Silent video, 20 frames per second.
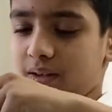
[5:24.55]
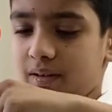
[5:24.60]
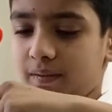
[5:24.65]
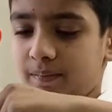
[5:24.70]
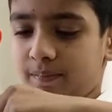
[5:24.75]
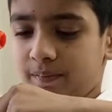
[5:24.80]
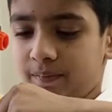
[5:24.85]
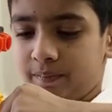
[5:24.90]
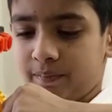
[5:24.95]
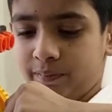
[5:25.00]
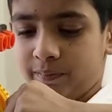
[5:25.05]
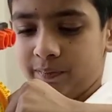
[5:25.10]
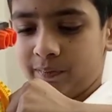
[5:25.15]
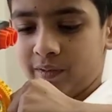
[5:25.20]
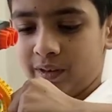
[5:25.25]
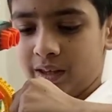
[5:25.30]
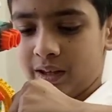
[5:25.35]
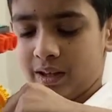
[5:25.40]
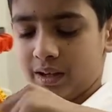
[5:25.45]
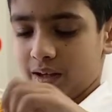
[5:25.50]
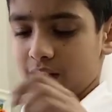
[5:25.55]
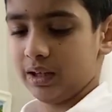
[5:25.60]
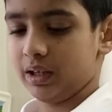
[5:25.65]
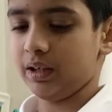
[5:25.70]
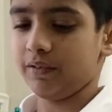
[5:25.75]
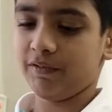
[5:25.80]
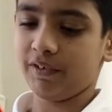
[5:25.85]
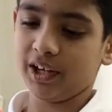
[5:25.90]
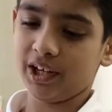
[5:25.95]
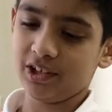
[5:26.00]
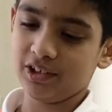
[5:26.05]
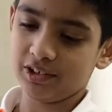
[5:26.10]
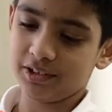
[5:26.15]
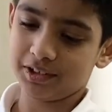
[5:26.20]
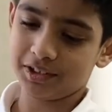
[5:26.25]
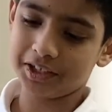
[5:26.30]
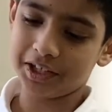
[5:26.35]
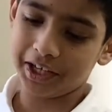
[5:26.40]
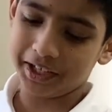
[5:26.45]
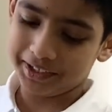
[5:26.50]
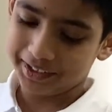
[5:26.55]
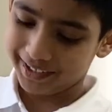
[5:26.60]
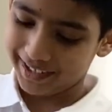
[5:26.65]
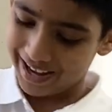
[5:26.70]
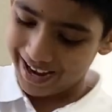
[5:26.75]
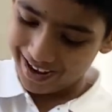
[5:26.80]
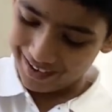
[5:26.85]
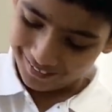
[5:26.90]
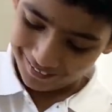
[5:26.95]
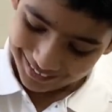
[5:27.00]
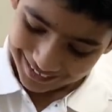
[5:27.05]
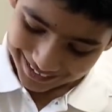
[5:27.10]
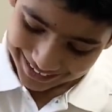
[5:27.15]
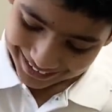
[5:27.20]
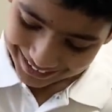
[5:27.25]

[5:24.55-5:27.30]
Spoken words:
If I can just take it out.